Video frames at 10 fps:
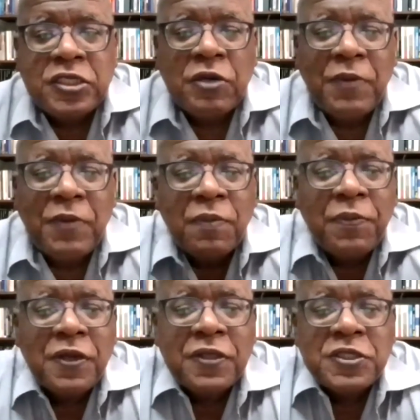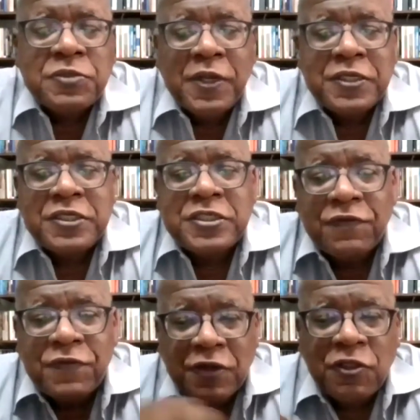So, micro politics plays
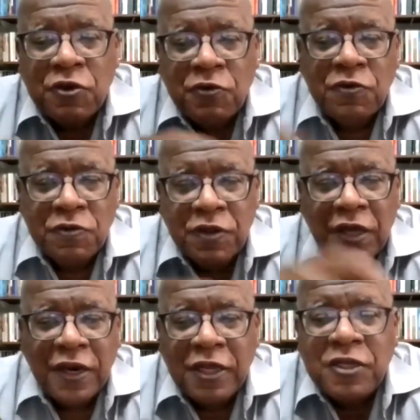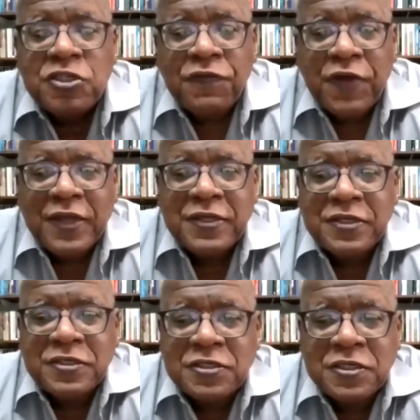itself out through a range of
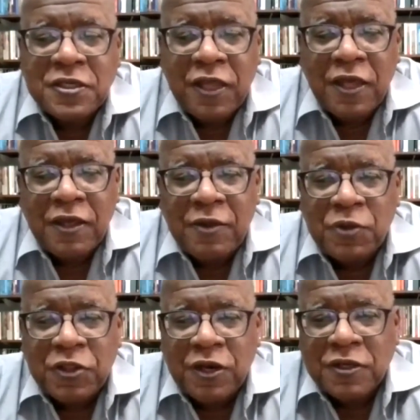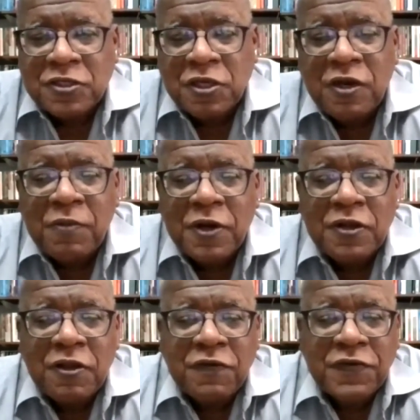actors Eh, within it. So in a
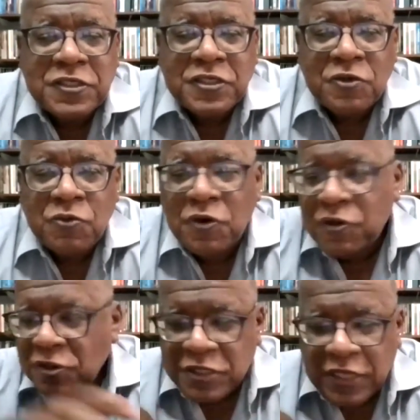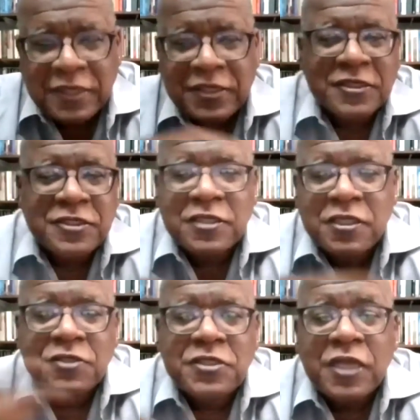modern university, who are those
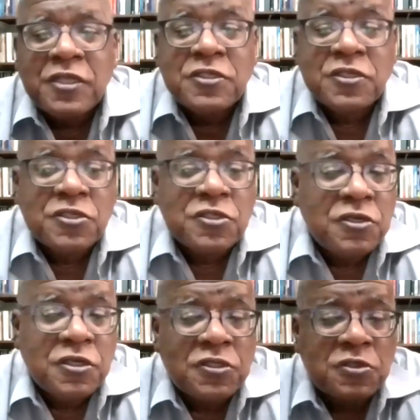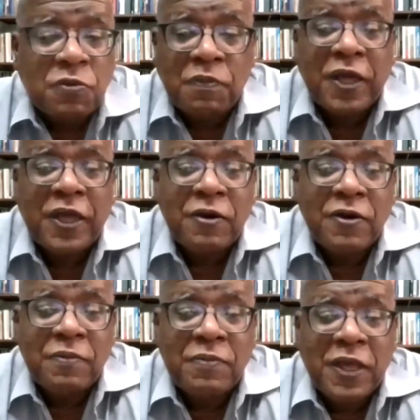actors? Those actors are students who may
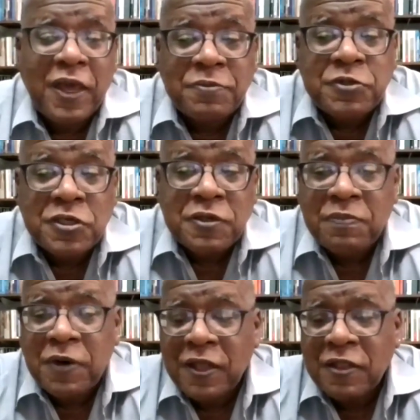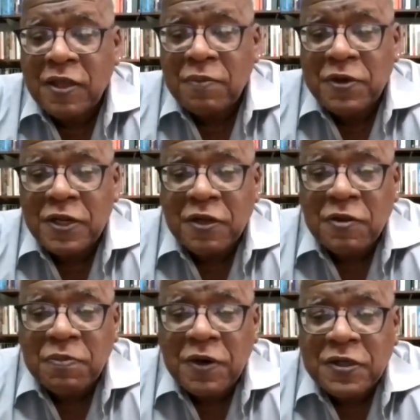be captured by their
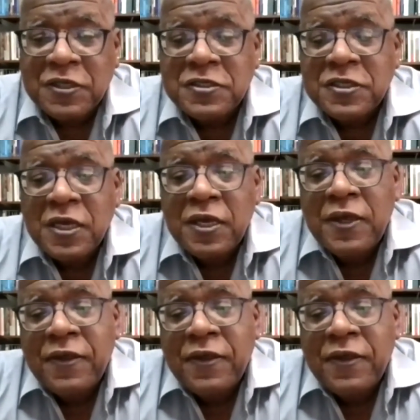political parties